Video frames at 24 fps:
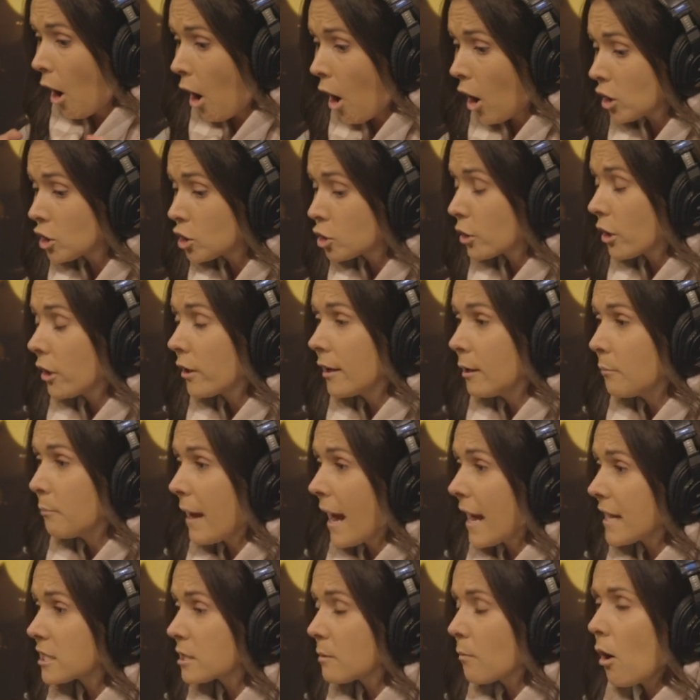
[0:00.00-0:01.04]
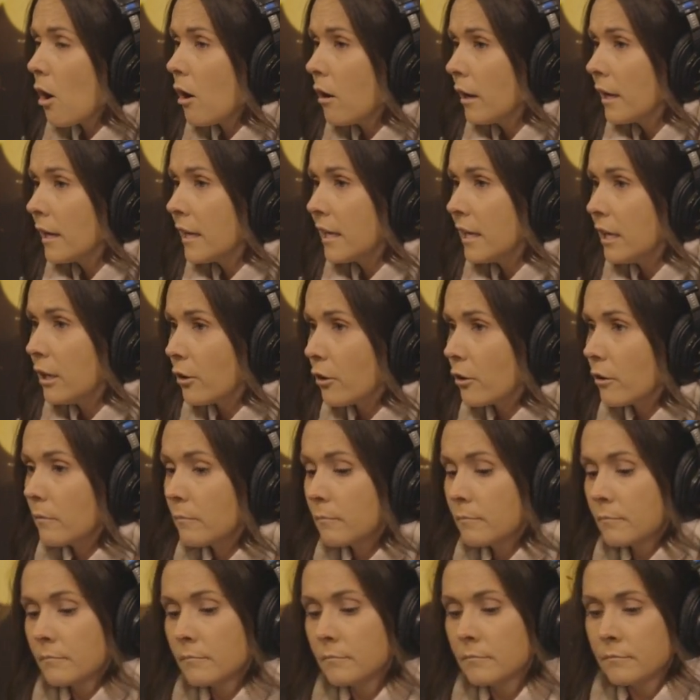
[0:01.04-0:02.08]
Australian basketball, here.
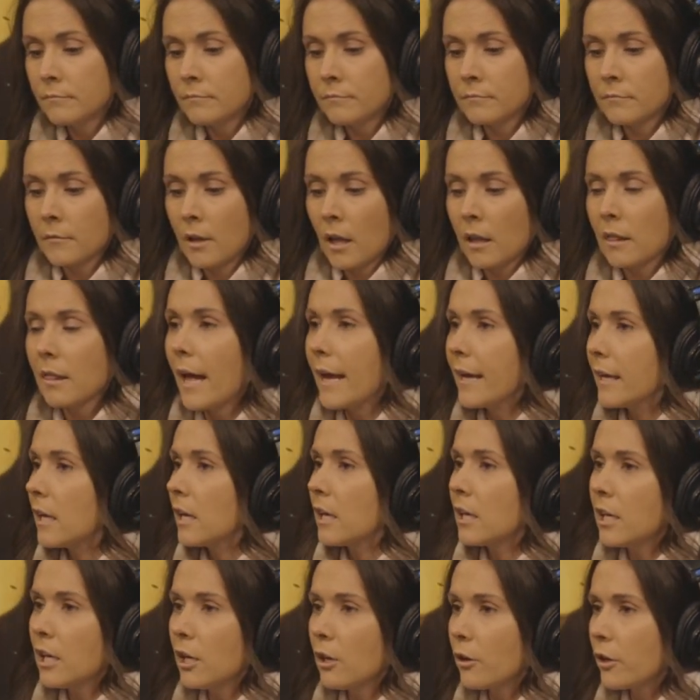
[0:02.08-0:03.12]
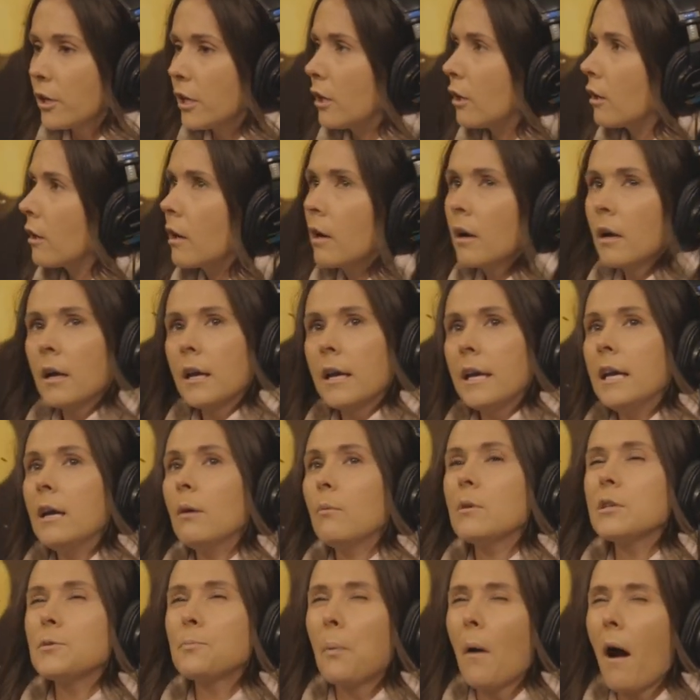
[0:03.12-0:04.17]
Like, here. It
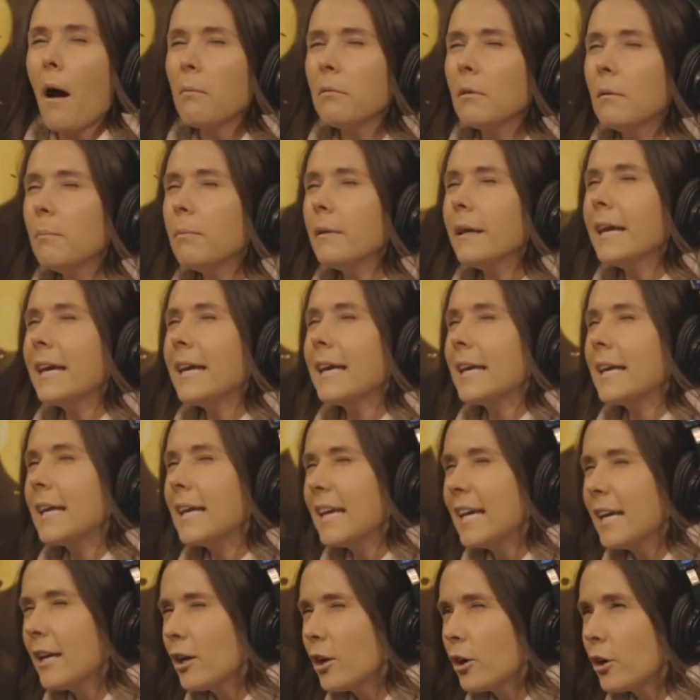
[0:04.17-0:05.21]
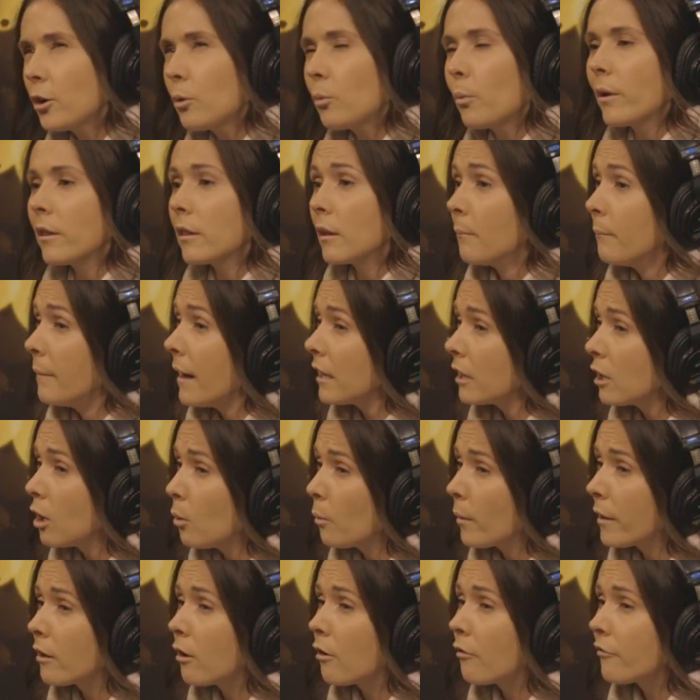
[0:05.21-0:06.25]
was probably here when LaMelo
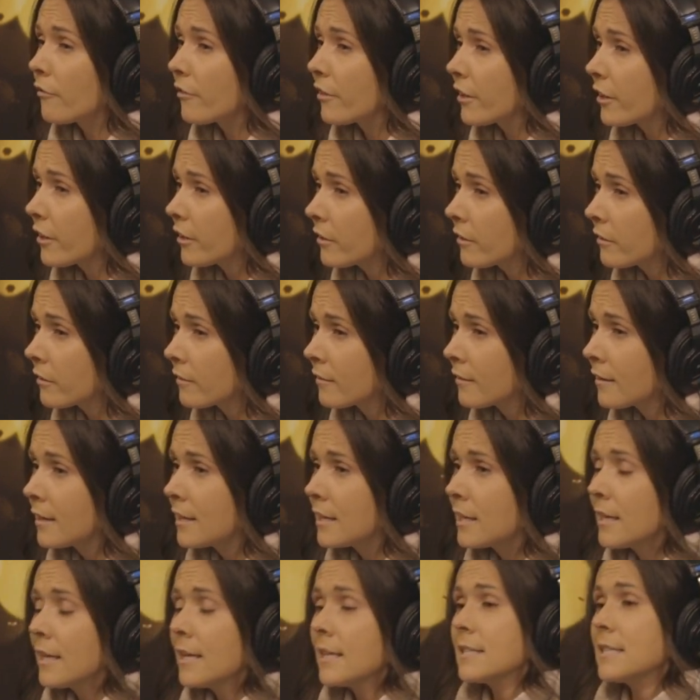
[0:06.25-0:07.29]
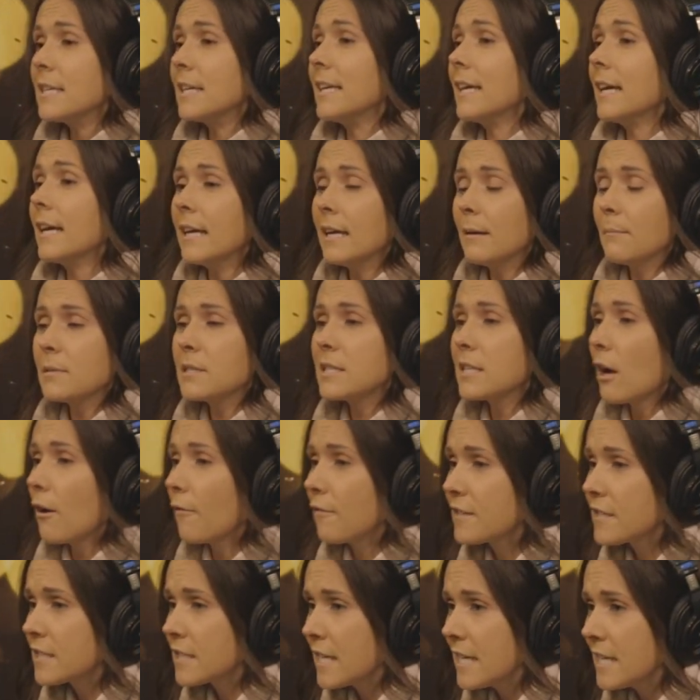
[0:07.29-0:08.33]
went over there to get
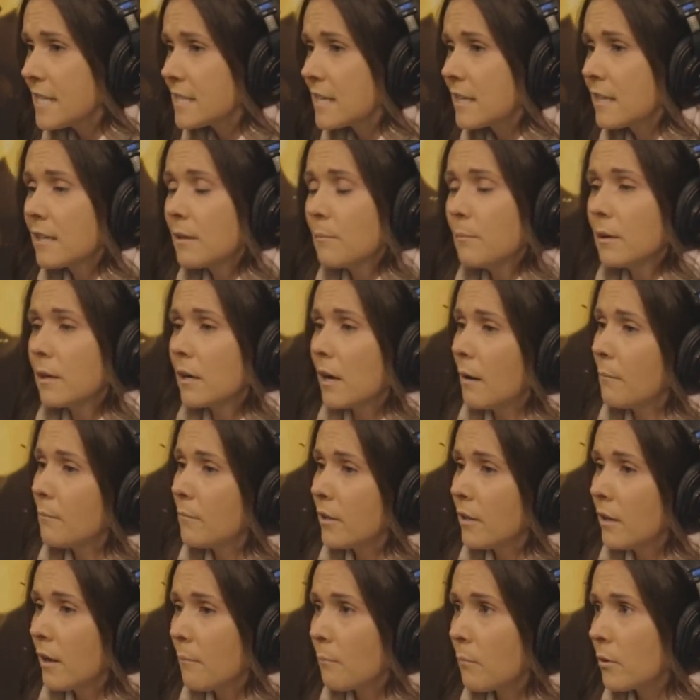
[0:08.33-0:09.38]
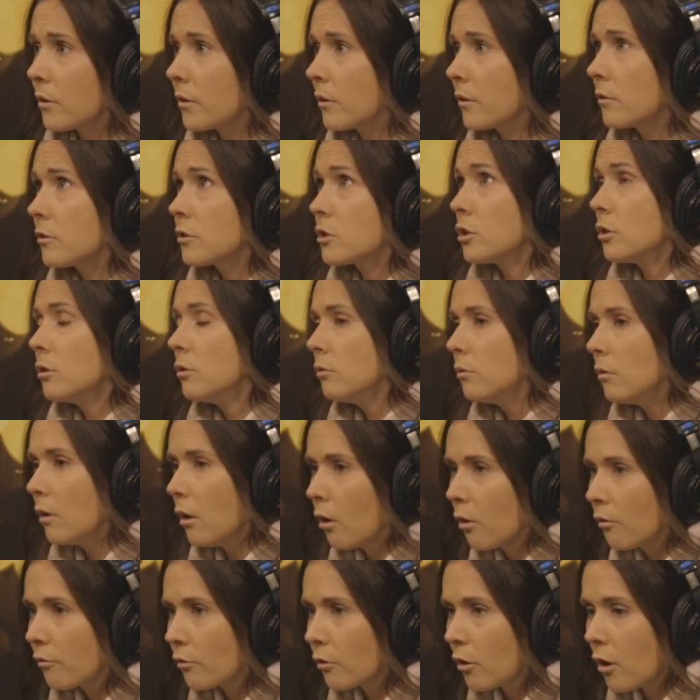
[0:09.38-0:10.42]
himself seasoned and become the number two
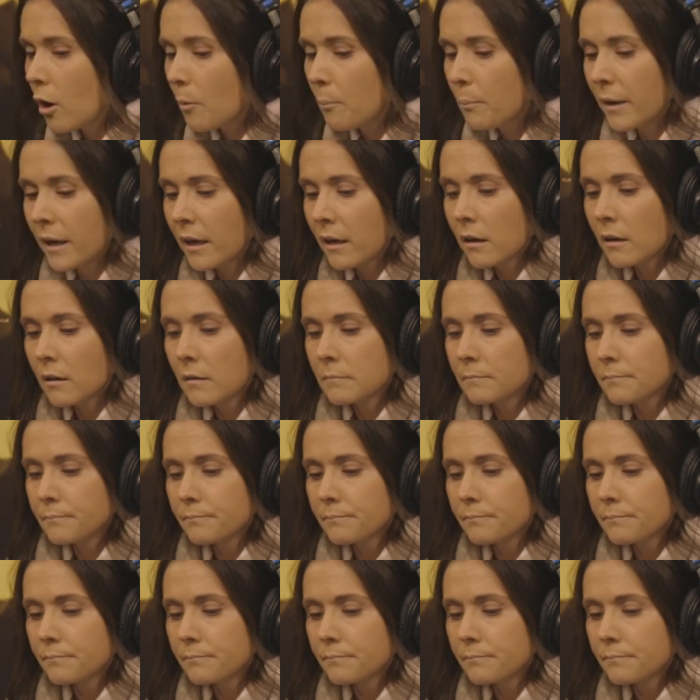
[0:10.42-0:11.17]
overall pick.